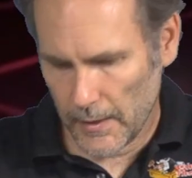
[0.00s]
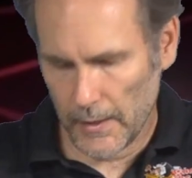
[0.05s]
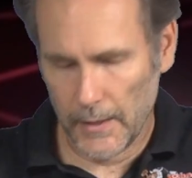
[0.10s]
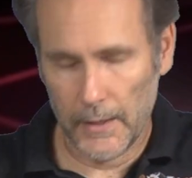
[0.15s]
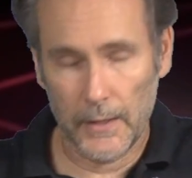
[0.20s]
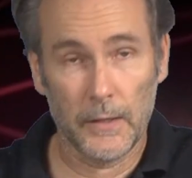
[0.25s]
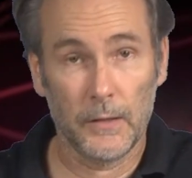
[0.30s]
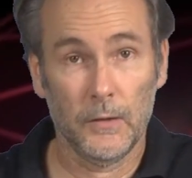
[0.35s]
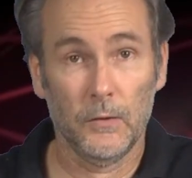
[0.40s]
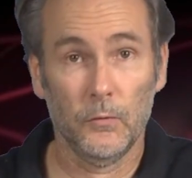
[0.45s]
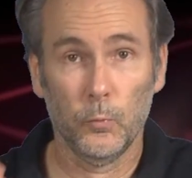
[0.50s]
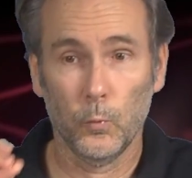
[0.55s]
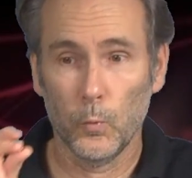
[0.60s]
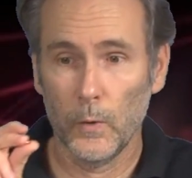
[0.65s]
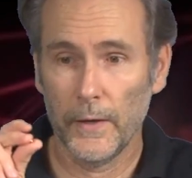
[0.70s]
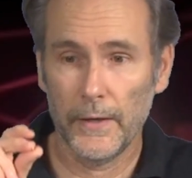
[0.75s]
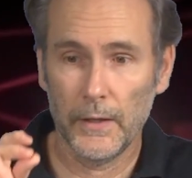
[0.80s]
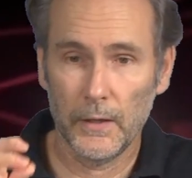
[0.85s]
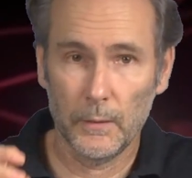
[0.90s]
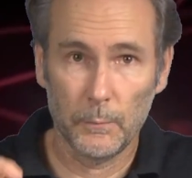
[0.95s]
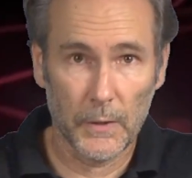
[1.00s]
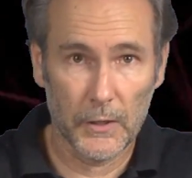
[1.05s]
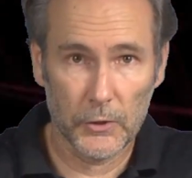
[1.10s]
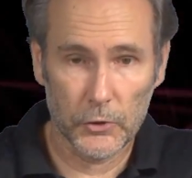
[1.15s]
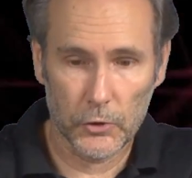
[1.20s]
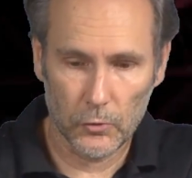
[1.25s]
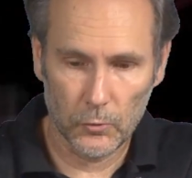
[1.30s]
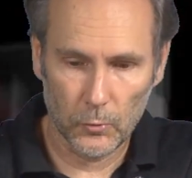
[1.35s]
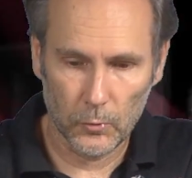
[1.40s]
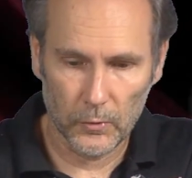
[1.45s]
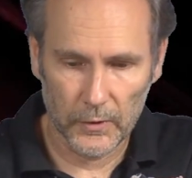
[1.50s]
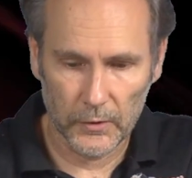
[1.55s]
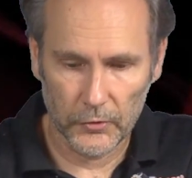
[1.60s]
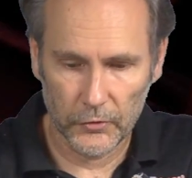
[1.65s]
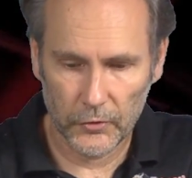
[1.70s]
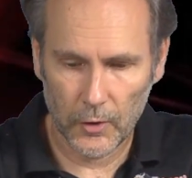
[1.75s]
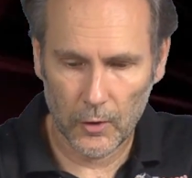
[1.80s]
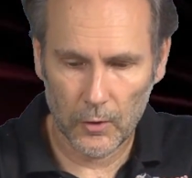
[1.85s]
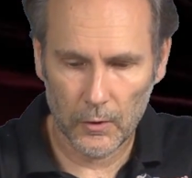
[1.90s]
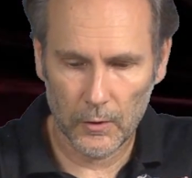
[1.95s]
and weigh, measure, or
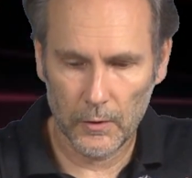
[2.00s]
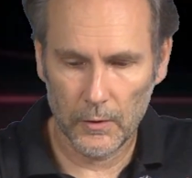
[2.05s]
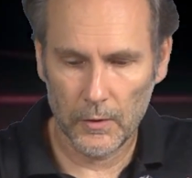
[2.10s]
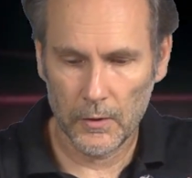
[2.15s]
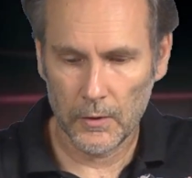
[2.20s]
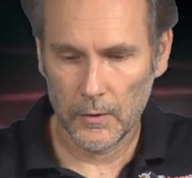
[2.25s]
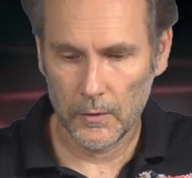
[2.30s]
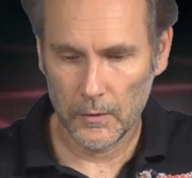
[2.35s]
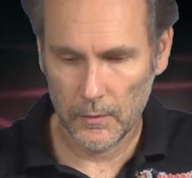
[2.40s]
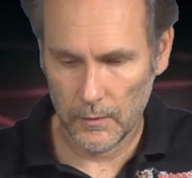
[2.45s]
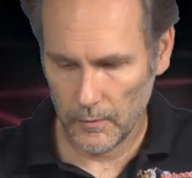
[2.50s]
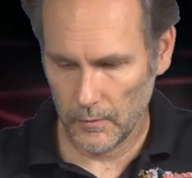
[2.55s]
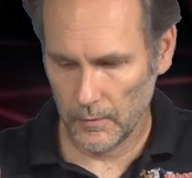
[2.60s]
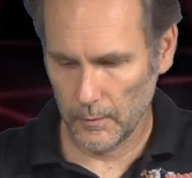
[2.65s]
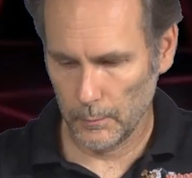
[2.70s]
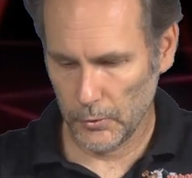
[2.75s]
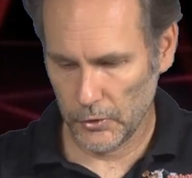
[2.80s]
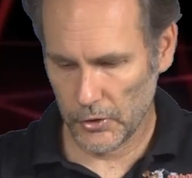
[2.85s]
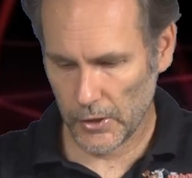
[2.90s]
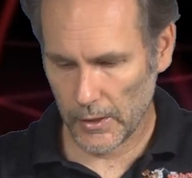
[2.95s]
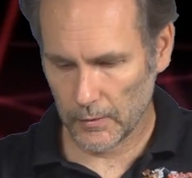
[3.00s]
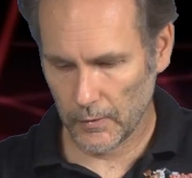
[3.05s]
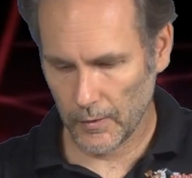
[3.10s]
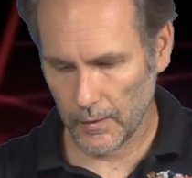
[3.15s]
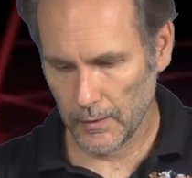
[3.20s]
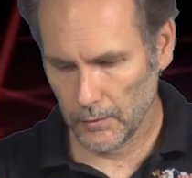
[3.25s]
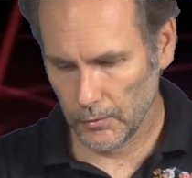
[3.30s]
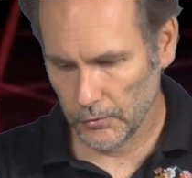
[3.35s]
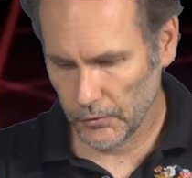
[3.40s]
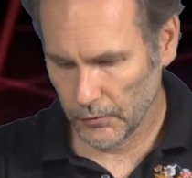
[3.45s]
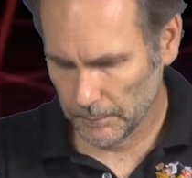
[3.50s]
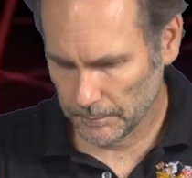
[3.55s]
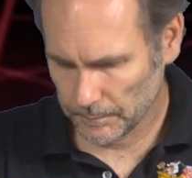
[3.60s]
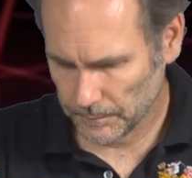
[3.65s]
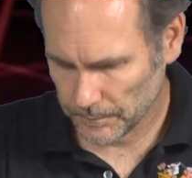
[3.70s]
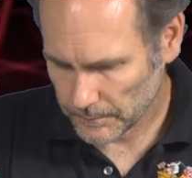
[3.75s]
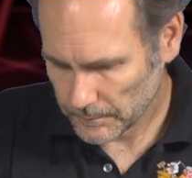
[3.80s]
discard the projectiles,